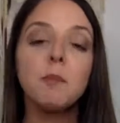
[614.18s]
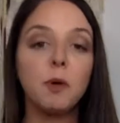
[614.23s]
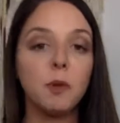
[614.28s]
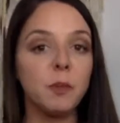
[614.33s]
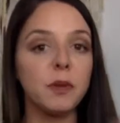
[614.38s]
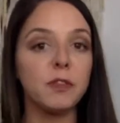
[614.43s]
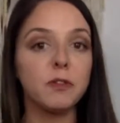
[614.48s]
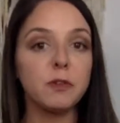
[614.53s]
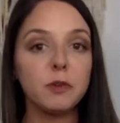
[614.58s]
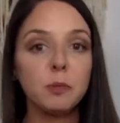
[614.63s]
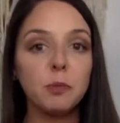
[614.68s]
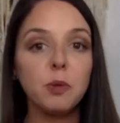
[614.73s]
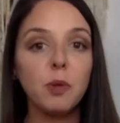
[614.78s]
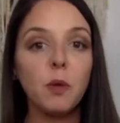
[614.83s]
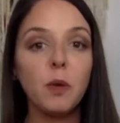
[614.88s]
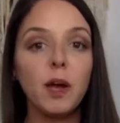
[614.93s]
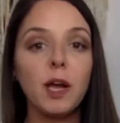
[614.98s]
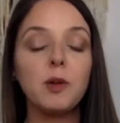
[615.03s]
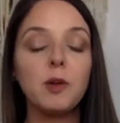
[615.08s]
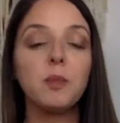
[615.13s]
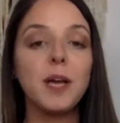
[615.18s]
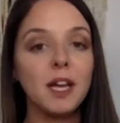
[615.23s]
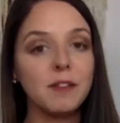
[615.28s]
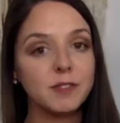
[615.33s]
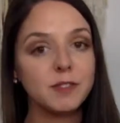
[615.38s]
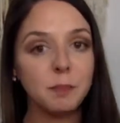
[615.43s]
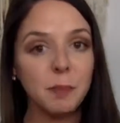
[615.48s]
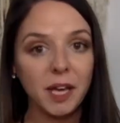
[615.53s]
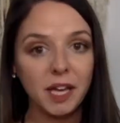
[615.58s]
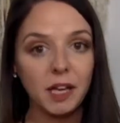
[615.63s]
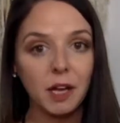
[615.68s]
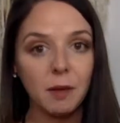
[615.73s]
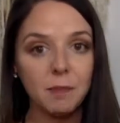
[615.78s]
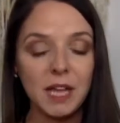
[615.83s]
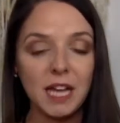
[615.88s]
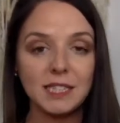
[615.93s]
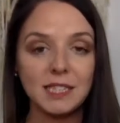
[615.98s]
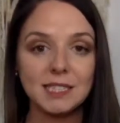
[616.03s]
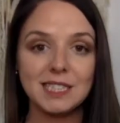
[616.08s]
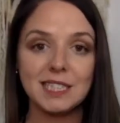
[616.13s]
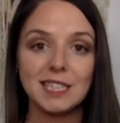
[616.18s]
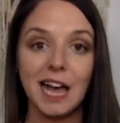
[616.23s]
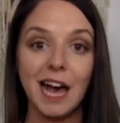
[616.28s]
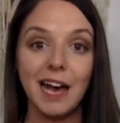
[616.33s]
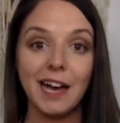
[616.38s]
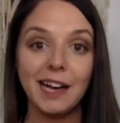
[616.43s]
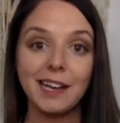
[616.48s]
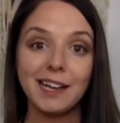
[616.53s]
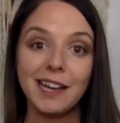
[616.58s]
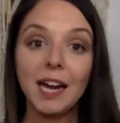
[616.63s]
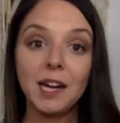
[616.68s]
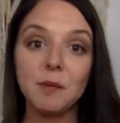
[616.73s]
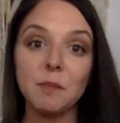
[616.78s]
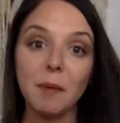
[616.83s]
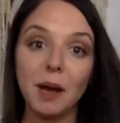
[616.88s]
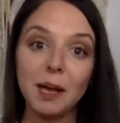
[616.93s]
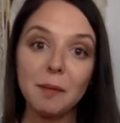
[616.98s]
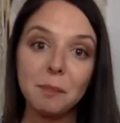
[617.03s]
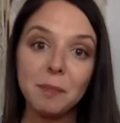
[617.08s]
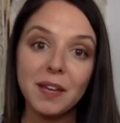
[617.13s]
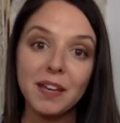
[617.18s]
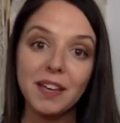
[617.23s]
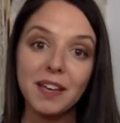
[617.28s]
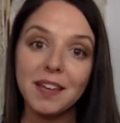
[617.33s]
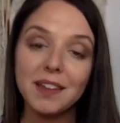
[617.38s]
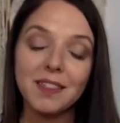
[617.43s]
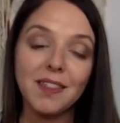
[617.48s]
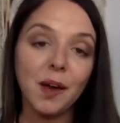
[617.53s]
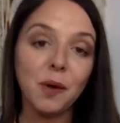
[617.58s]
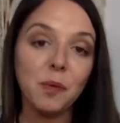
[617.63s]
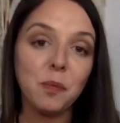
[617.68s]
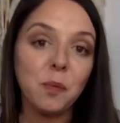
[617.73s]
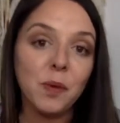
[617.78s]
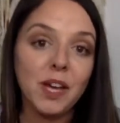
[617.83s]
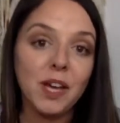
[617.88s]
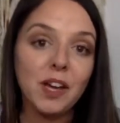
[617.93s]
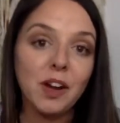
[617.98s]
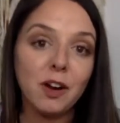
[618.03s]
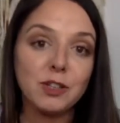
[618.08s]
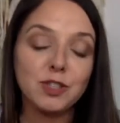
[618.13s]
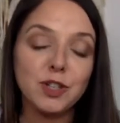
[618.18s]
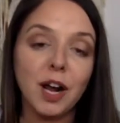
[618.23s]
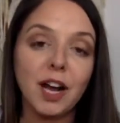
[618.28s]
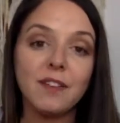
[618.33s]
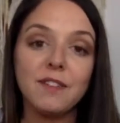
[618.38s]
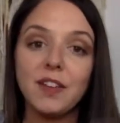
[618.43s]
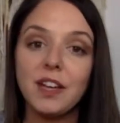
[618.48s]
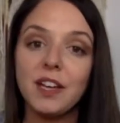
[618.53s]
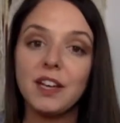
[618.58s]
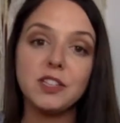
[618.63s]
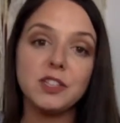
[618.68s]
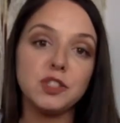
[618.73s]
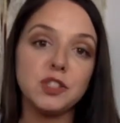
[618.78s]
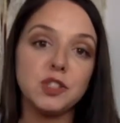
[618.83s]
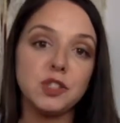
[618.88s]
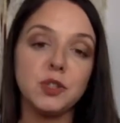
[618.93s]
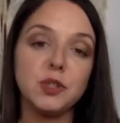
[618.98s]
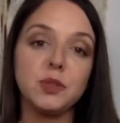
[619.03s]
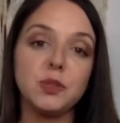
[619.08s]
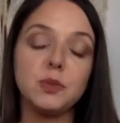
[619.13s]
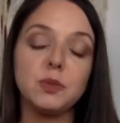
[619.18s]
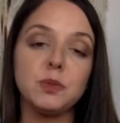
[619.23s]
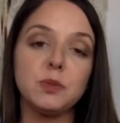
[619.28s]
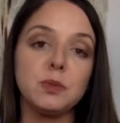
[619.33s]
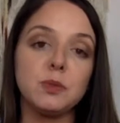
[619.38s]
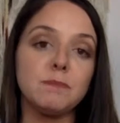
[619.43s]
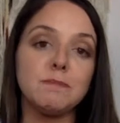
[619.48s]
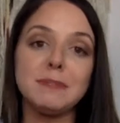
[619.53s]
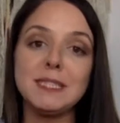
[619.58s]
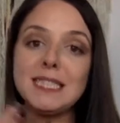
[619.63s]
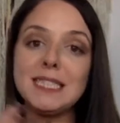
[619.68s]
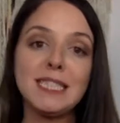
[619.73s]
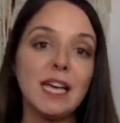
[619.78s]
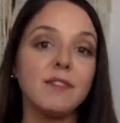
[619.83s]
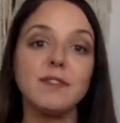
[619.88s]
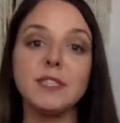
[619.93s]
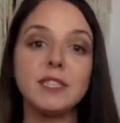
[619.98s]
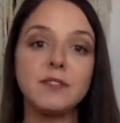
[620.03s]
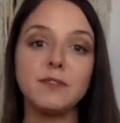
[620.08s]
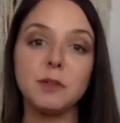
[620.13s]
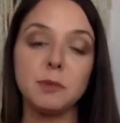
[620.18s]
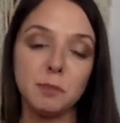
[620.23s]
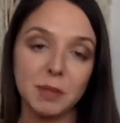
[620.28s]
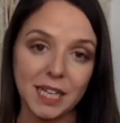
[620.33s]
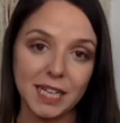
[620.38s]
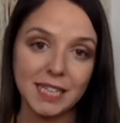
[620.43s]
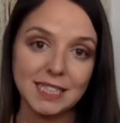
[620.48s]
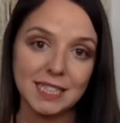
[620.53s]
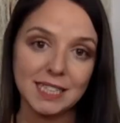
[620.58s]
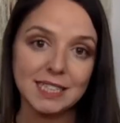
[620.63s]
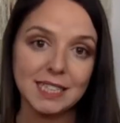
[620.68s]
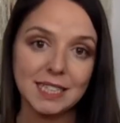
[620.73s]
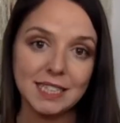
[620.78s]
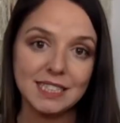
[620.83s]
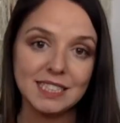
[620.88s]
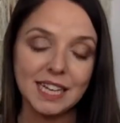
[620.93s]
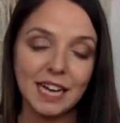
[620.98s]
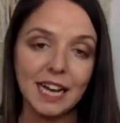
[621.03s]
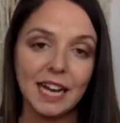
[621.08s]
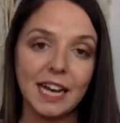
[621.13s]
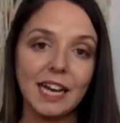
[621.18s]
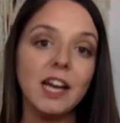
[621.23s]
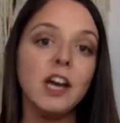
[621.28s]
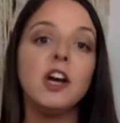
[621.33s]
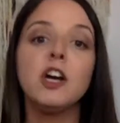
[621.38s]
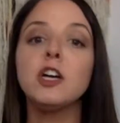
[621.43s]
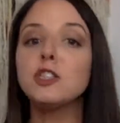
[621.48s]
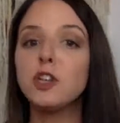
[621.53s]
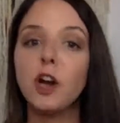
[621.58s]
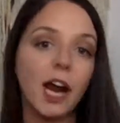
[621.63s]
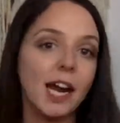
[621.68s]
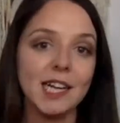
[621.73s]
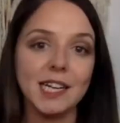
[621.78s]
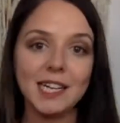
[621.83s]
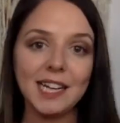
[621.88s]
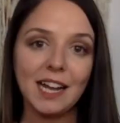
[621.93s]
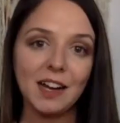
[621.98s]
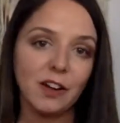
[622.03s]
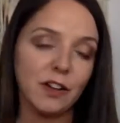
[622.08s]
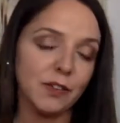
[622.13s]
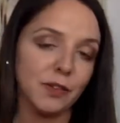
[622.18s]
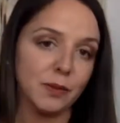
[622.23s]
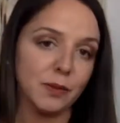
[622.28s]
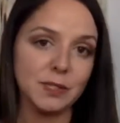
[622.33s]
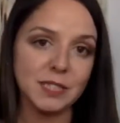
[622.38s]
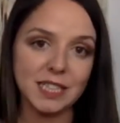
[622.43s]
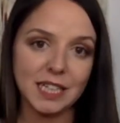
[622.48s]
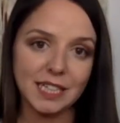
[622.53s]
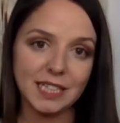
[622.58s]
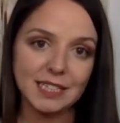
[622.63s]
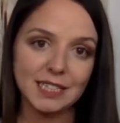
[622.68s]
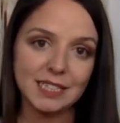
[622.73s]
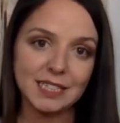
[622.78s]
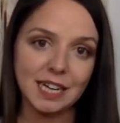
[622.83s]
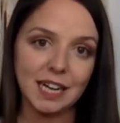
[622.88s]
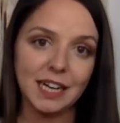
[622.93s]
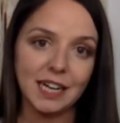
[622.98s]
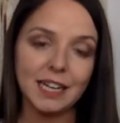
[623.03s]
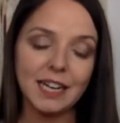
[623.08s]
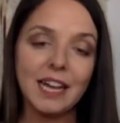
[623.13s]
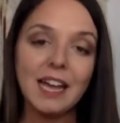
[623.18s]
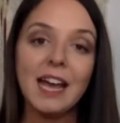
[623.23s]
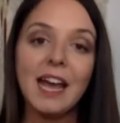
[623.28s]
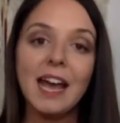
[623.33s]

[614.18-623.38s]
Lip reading: but when they're deployed, we have to pick up that slack, and it might be that we are driving to 7 different places in a day trying to get all those things done.